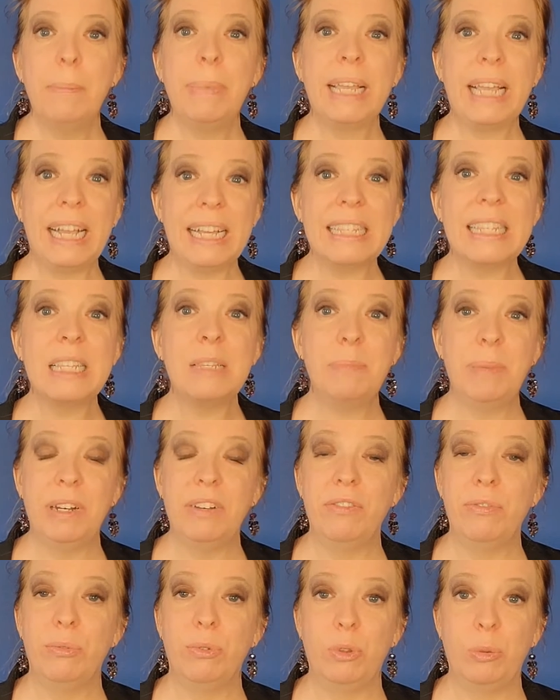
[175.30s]
Because it's
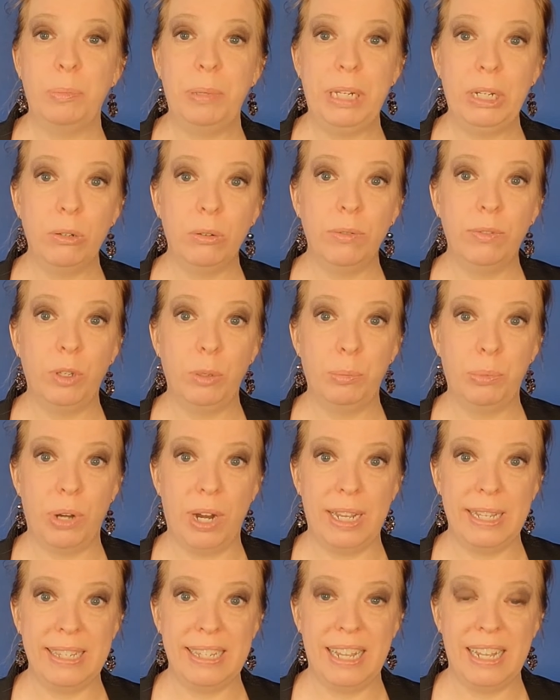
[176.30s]
been through the peer review
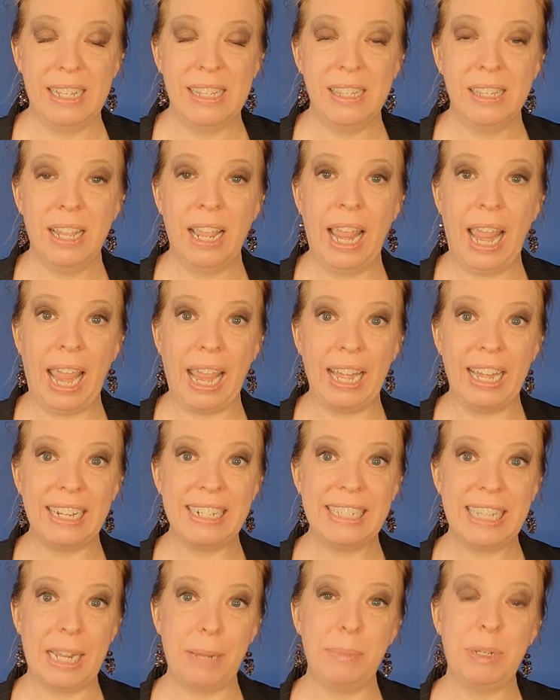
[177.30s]
process and
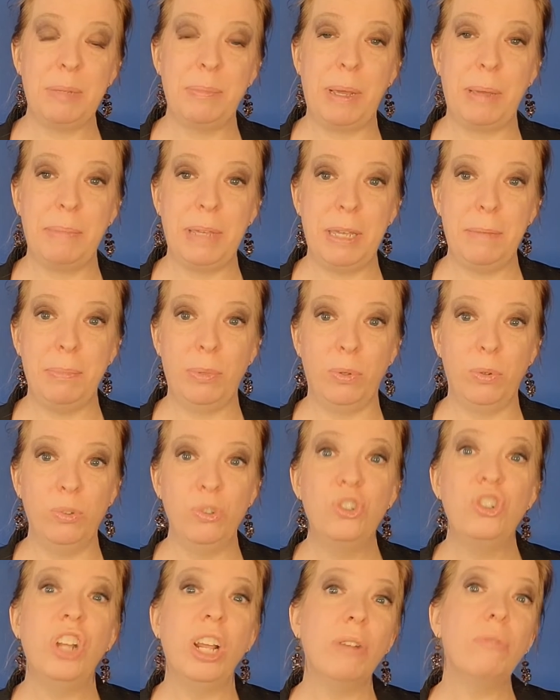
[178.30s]
examined by people who
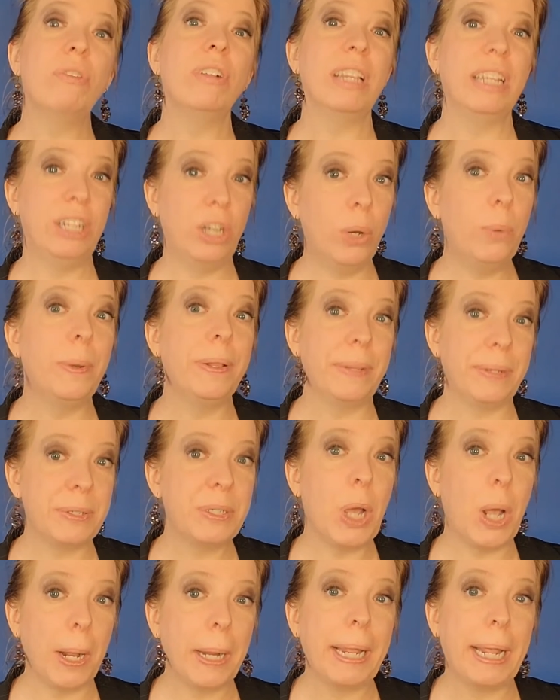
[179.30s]
generally know what they're
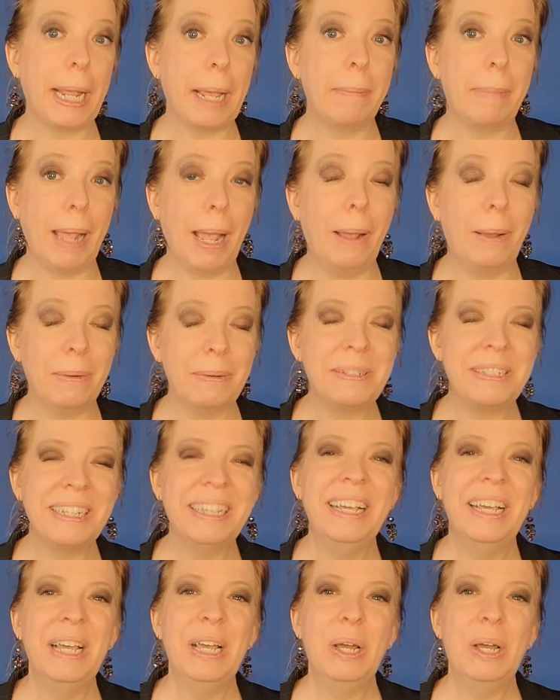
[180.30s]
talking about,
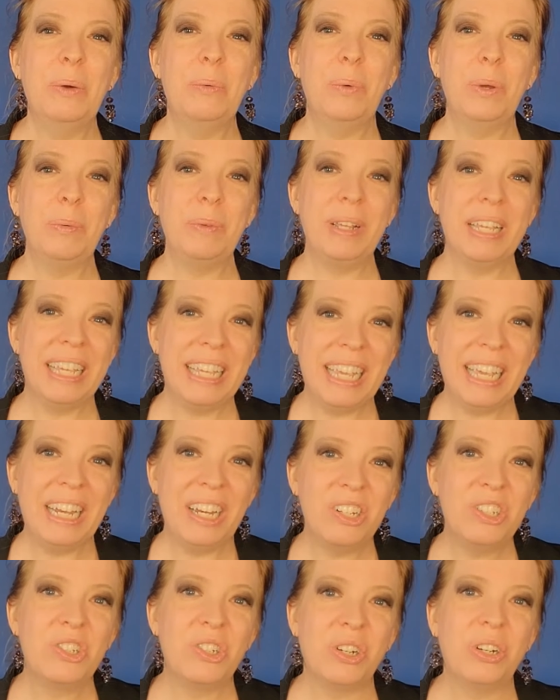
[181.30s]
when we get
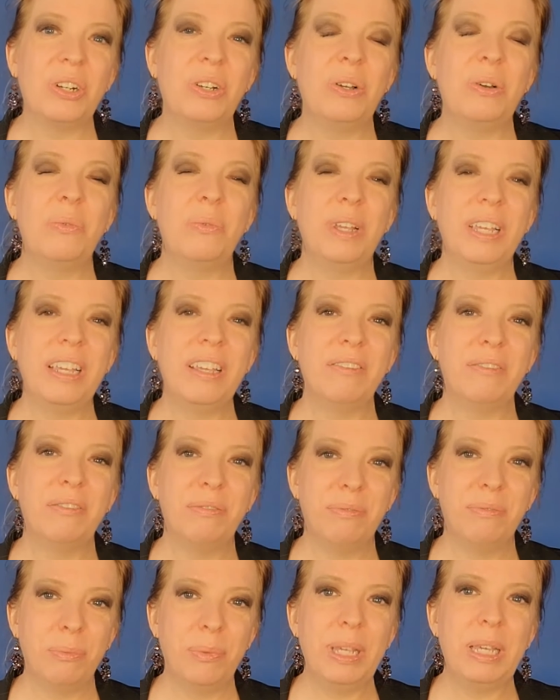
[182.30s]
a journal, we
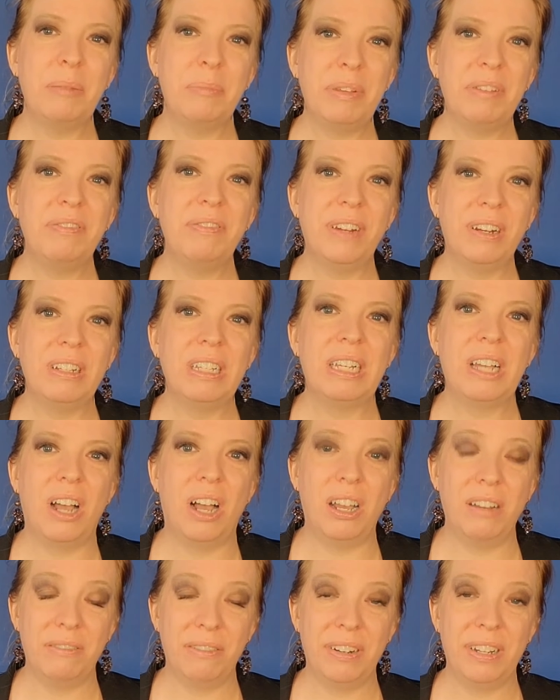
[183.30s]
can be fairly
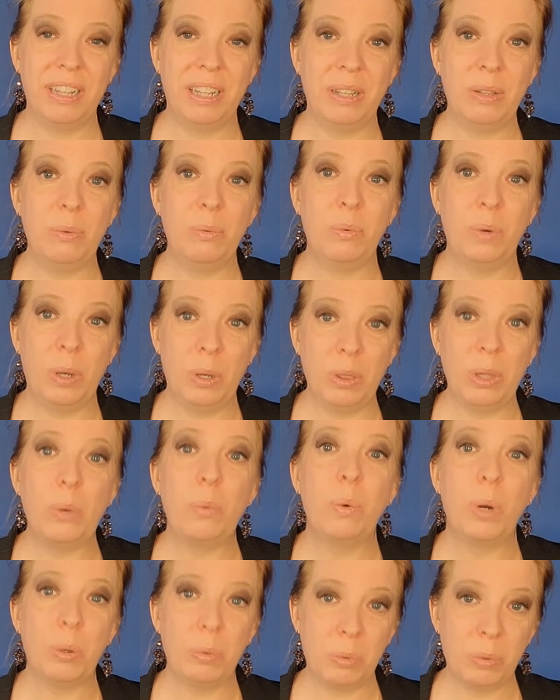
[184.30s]
confident
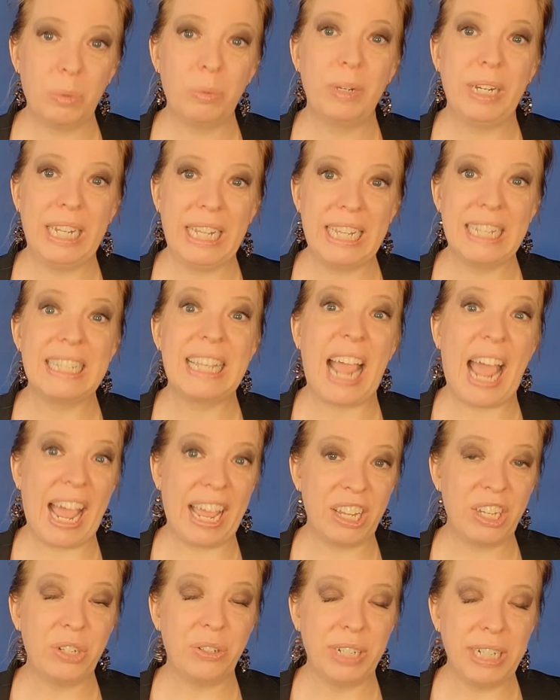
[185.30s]
that what we're reading is
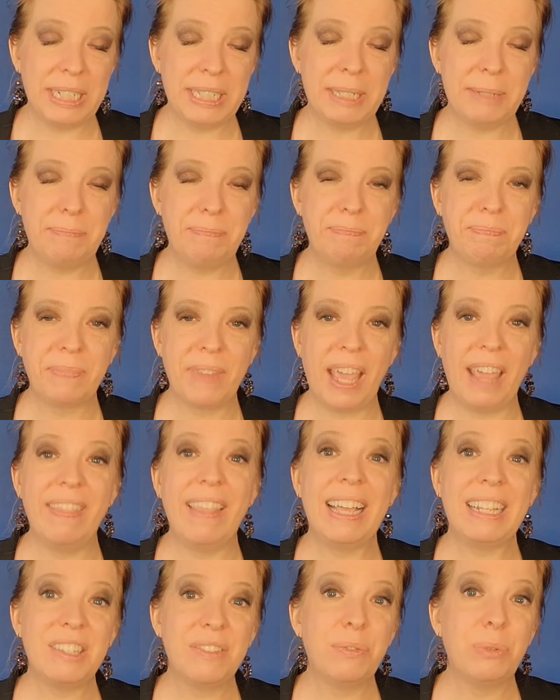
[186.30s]
accurate, and
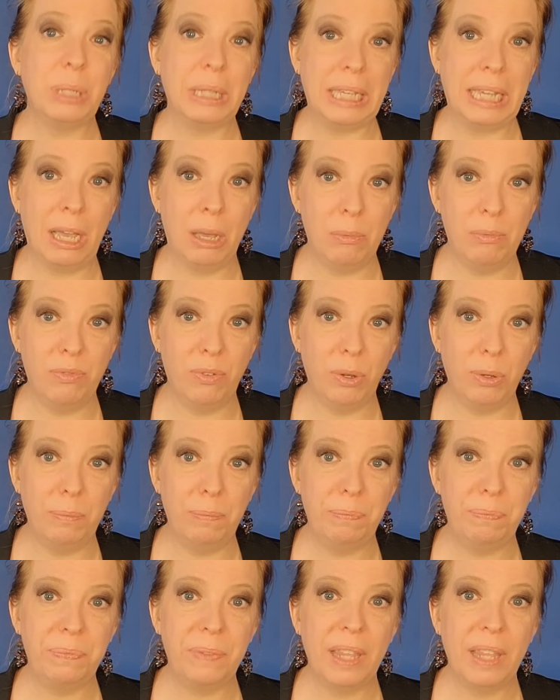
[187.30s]
that's really helpful.